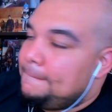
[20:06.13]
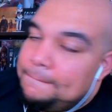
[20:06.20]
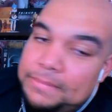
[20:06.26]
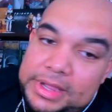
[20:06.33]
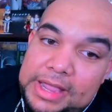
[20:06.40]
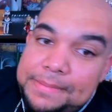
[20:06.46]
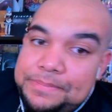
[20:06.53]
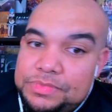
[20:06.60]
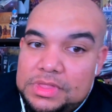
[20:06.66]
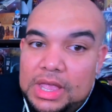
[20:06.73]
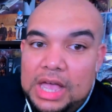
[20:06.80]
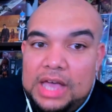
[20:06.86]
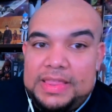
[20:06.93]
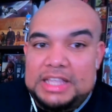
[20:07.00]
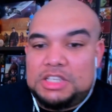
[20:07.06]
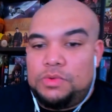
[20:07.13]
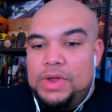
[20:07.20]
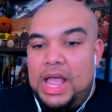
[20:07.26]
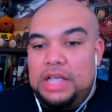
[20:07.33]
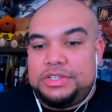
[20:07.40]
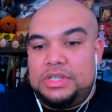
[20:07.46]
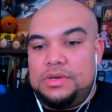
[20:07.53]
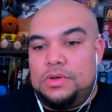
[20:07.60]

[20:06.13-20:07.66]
But yeah, that's the reaction.